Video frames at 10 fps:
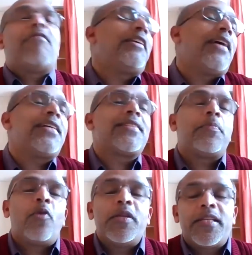what has
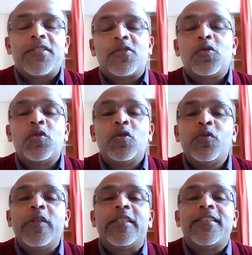the politics to
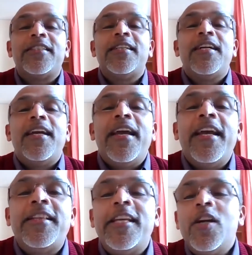do with uh,
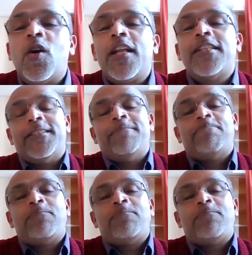a theology?